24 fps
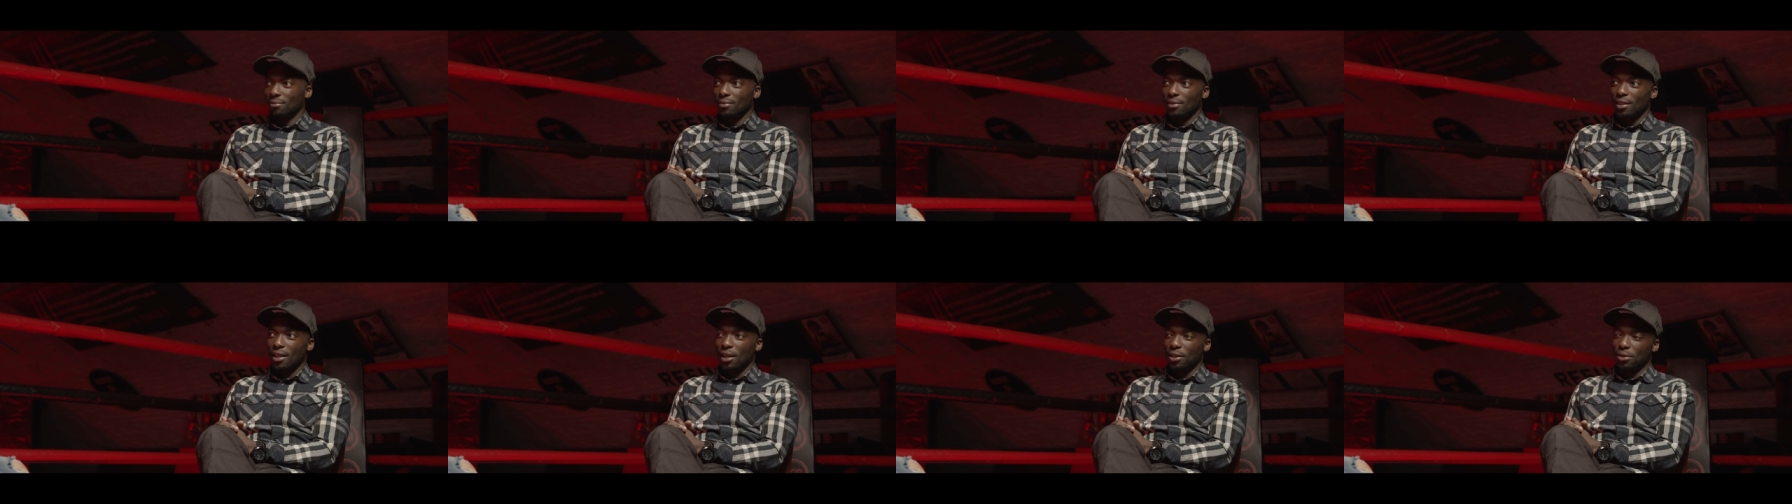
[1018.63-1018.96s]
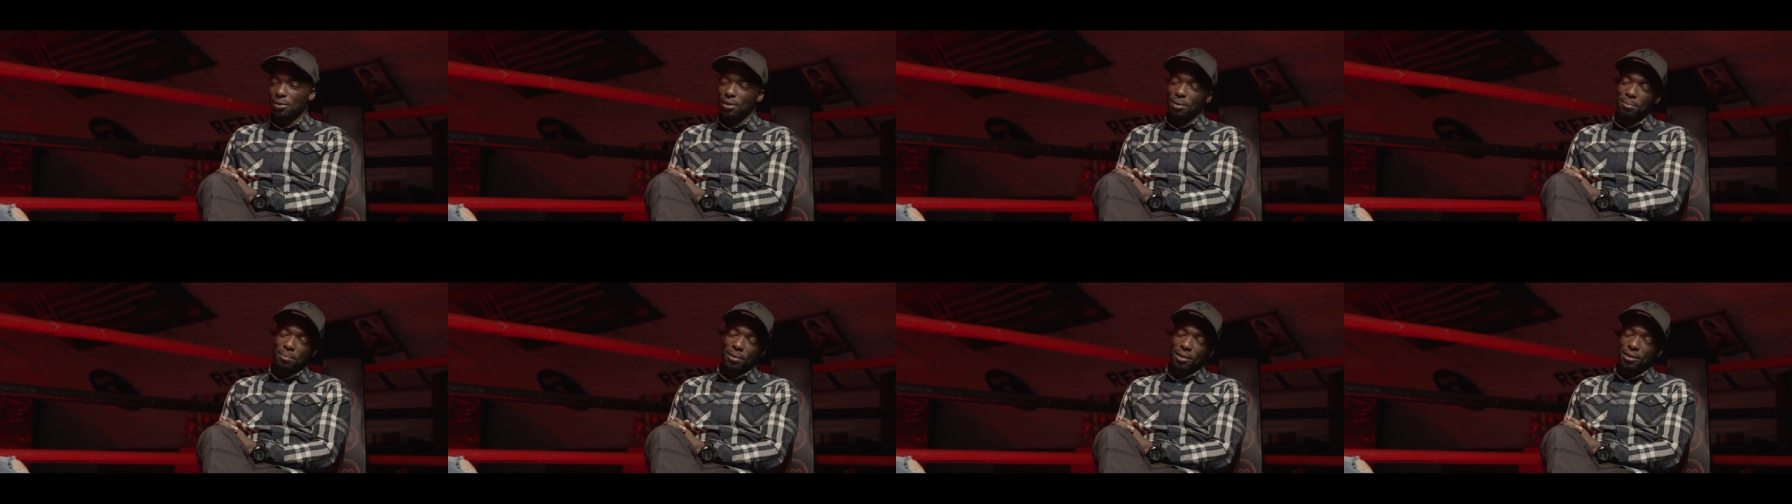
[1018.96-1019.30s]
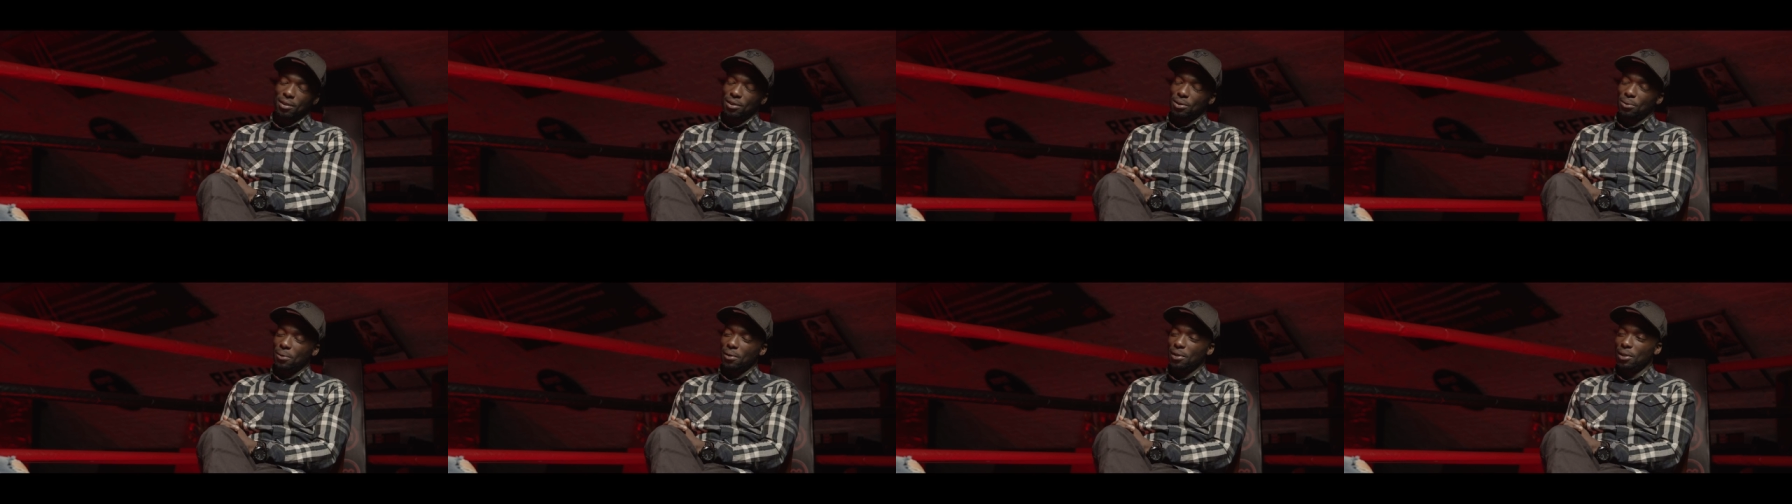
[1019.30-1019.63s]
next Olympics
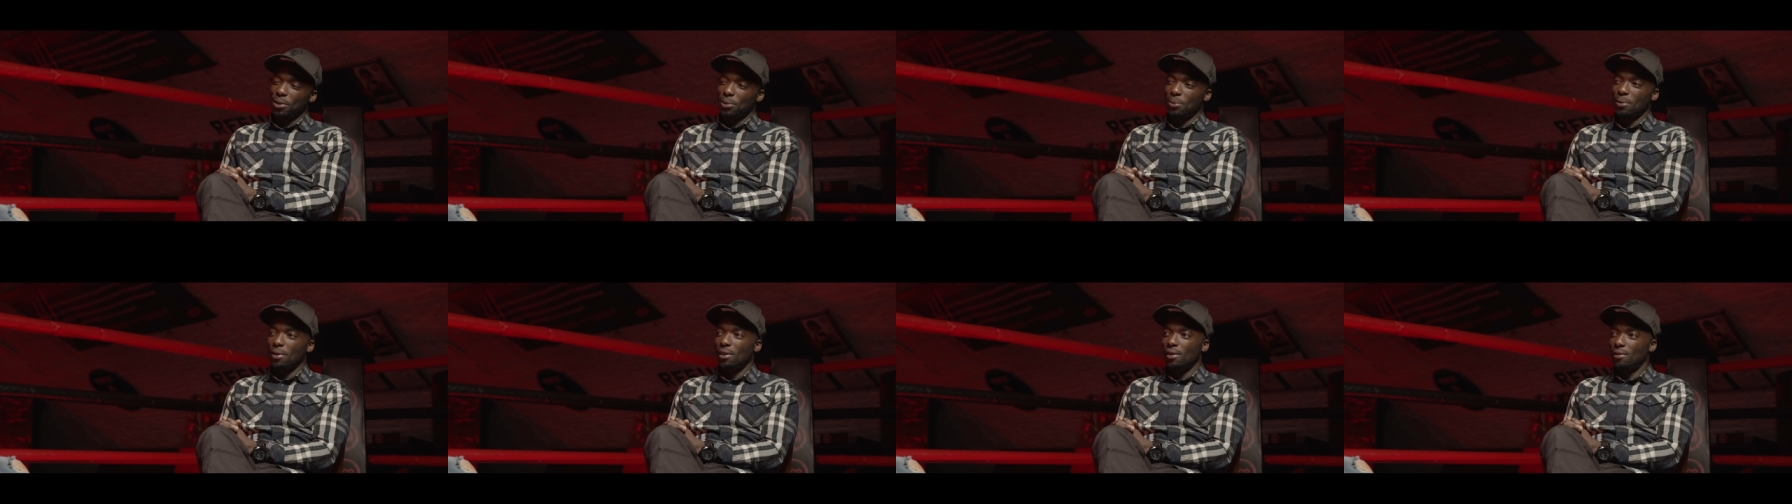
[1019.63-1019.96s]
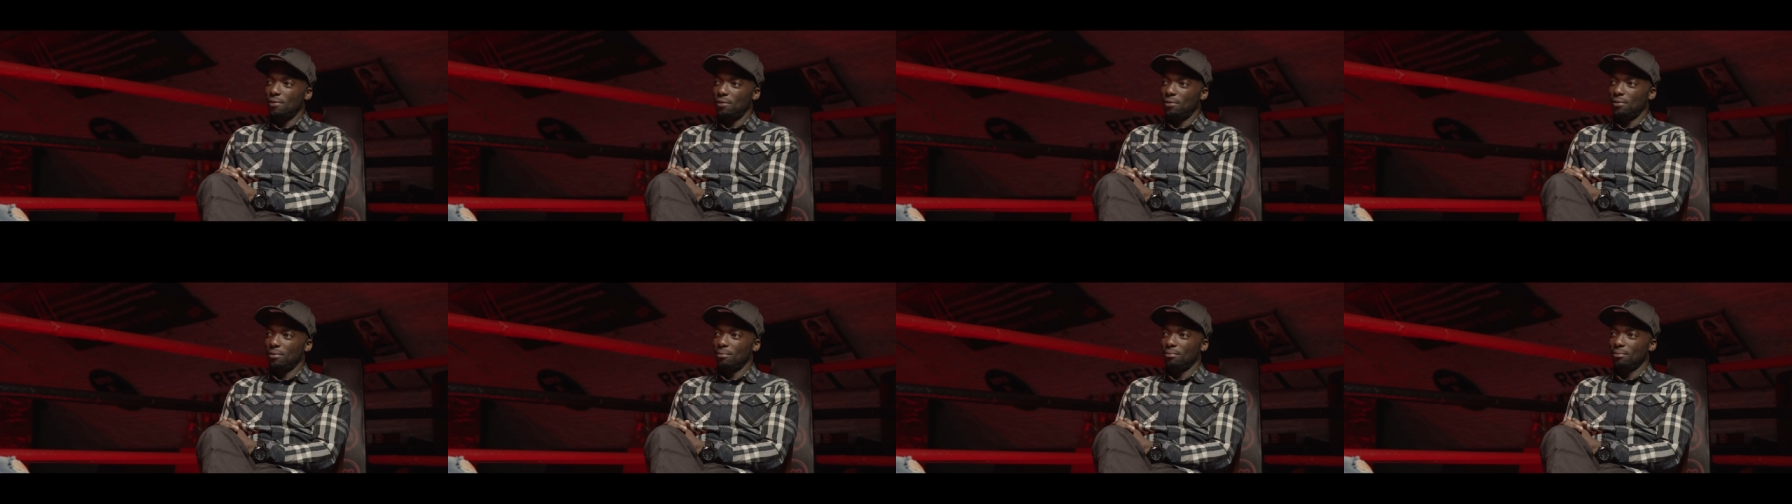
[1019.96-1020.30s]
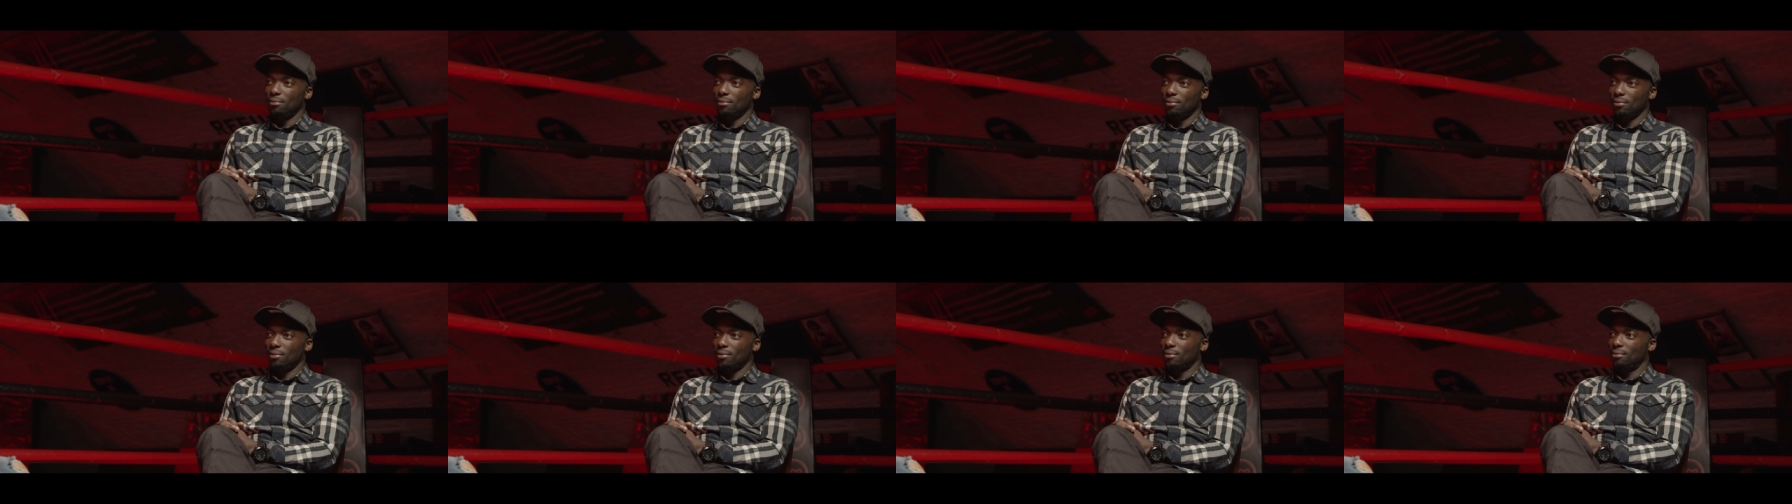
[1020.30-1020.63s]
is 2012.
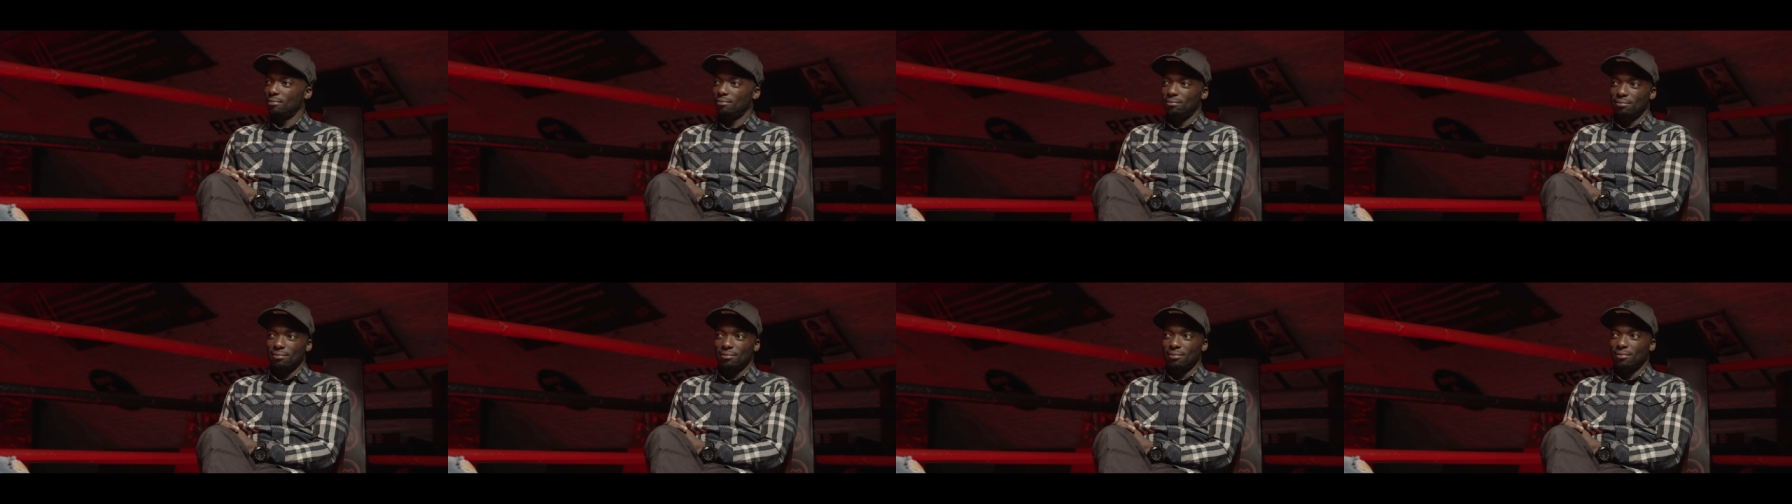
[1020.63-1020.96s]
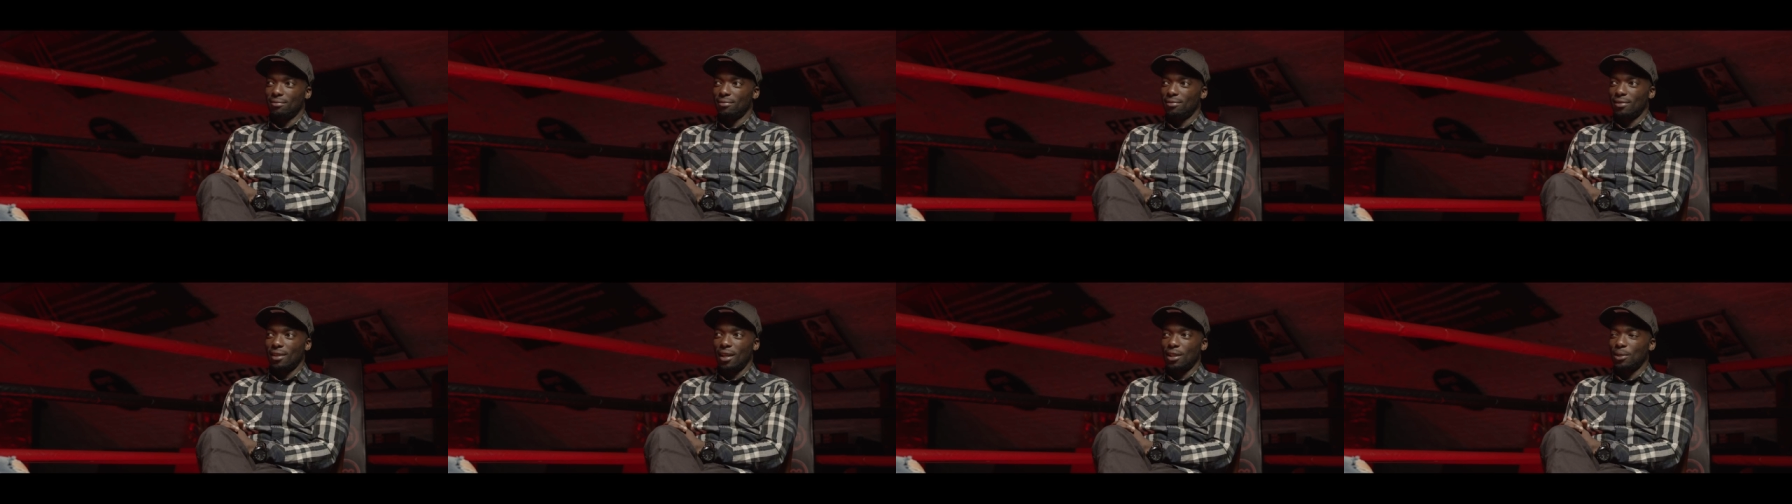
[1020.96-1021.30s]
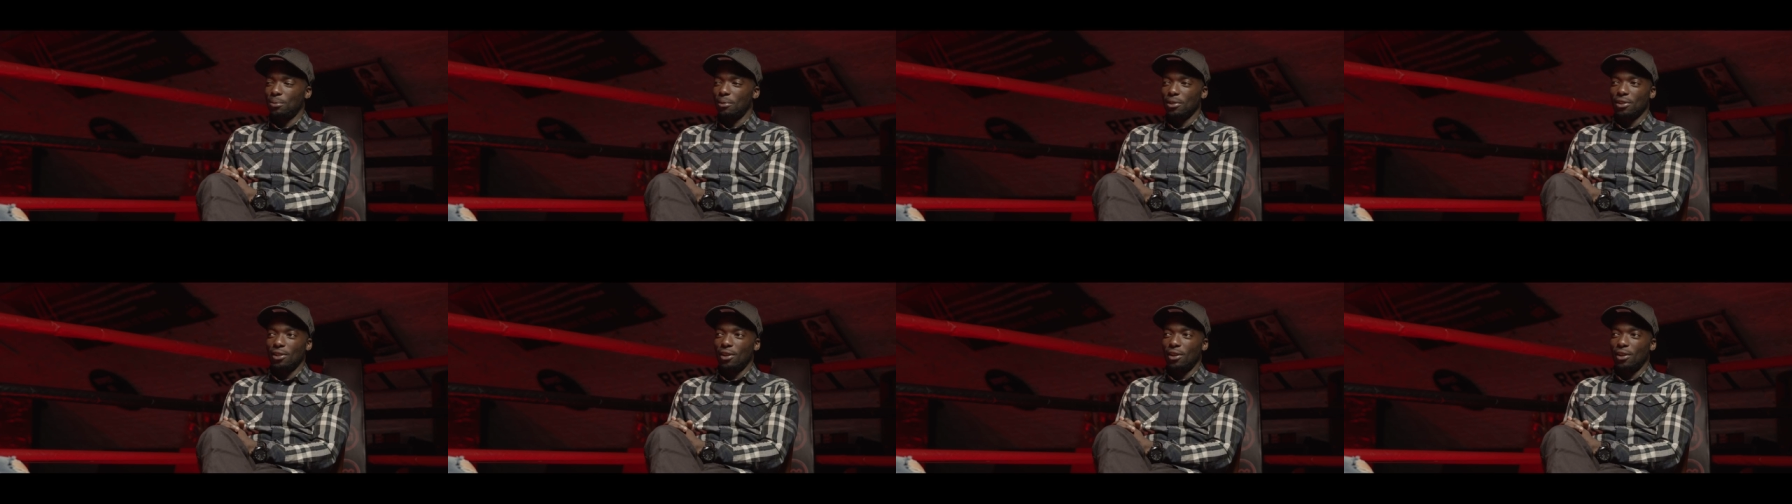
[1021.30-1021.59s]
That's my